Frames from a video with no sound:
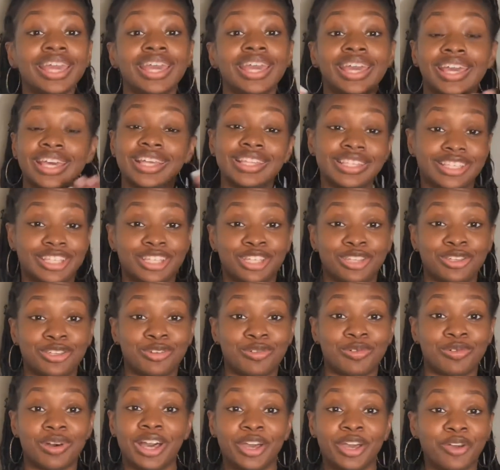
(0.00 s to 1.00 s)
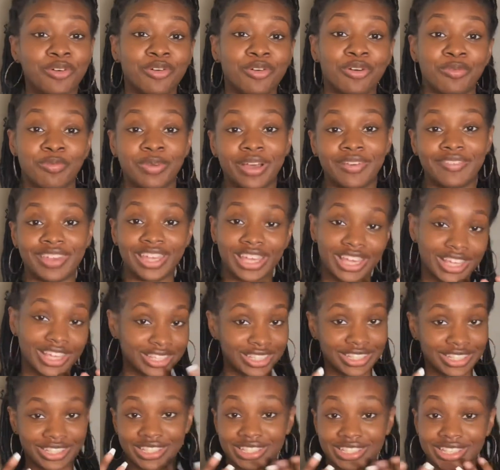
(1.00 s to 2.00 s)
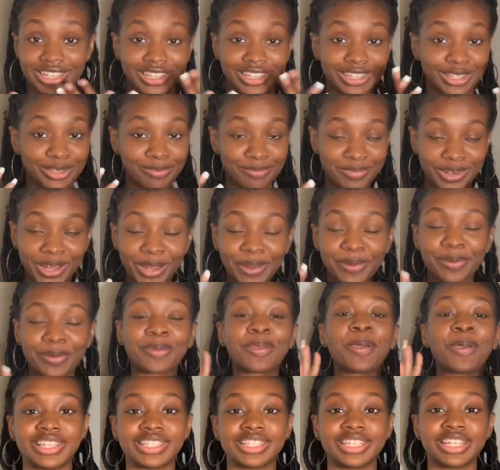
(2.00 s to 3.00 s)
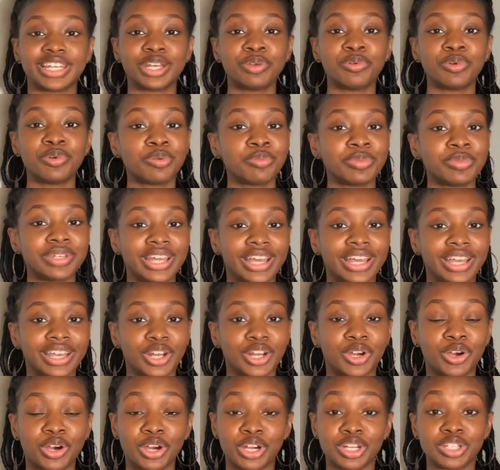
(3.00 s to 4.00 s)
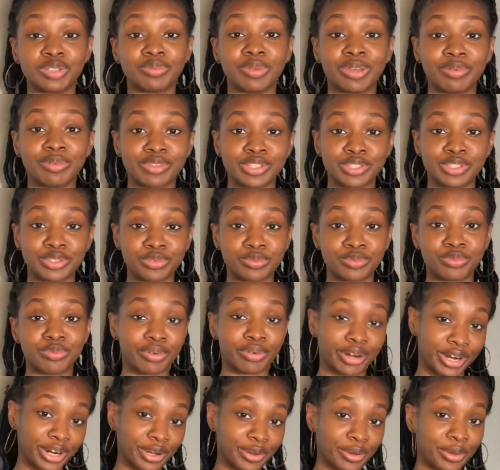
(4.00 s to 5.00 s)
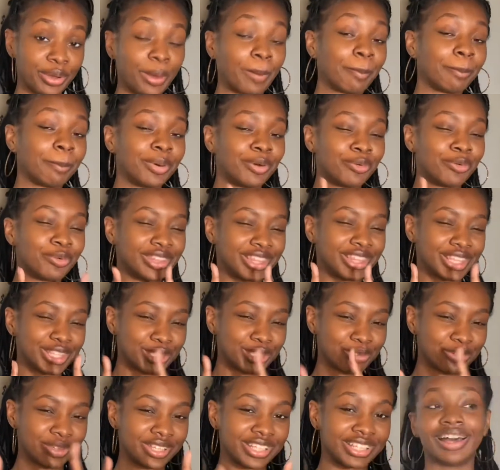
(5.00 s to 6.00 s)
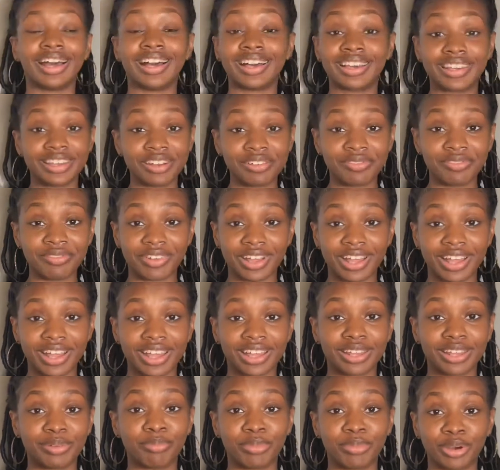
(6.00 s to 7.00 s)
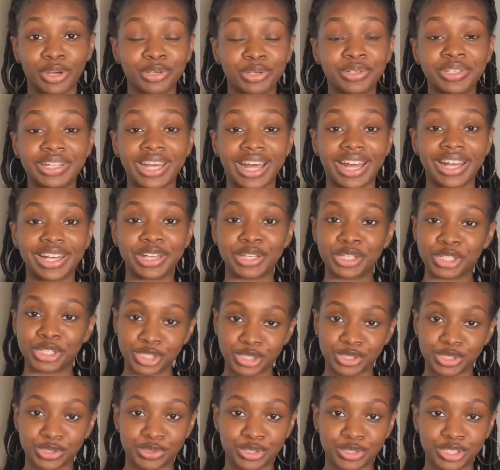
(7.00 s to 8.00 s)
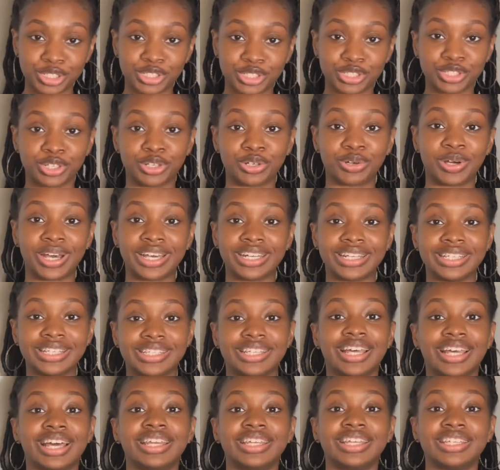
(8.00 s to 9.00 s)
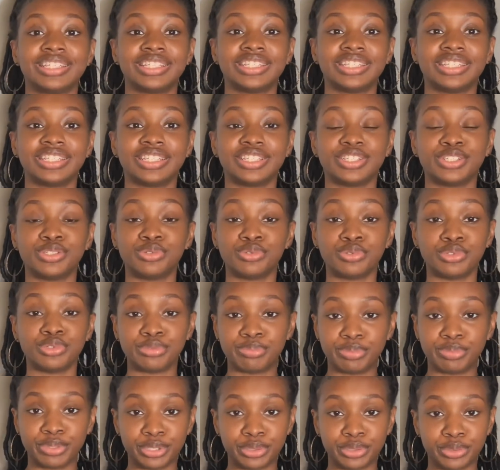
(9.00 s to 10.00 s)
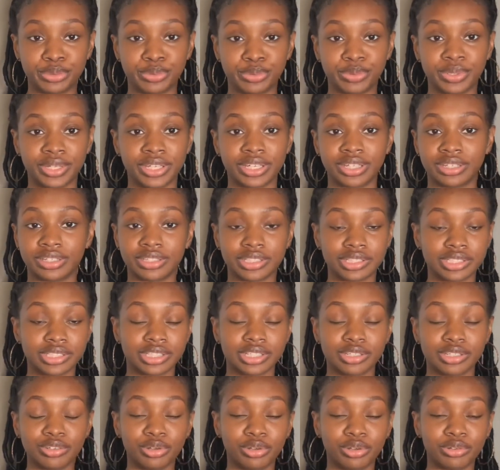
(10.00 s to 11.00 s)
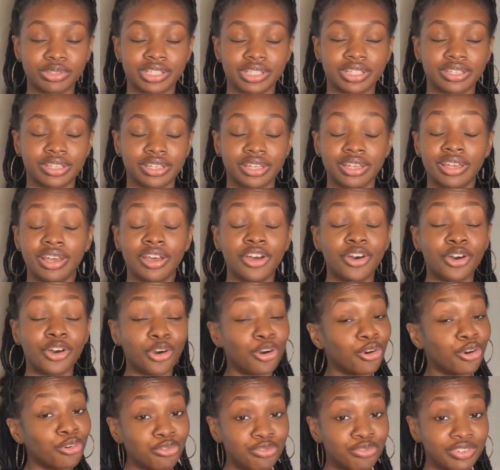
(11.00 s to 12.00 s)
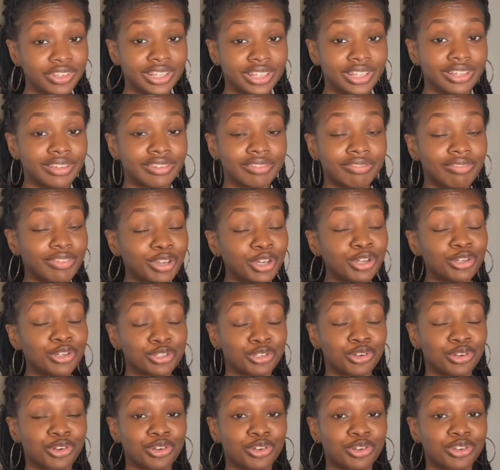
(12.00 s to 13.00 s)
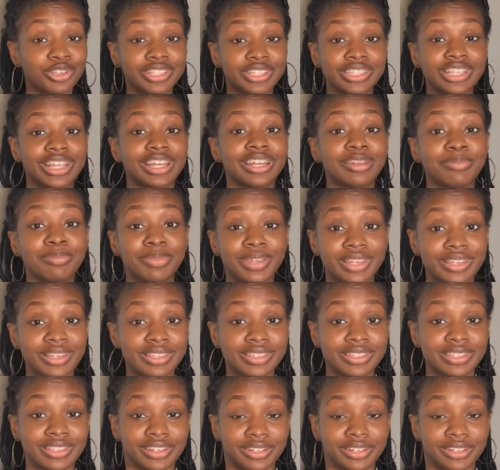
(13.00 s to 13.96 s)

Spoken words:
until I go on my vacation to get them done. Today we're going to be dyeing the orange bathing suit brown, but with a twist. I couldn't find brown dye in the store, so I decided to just use blue to hopefully, fingers crossed, that it makes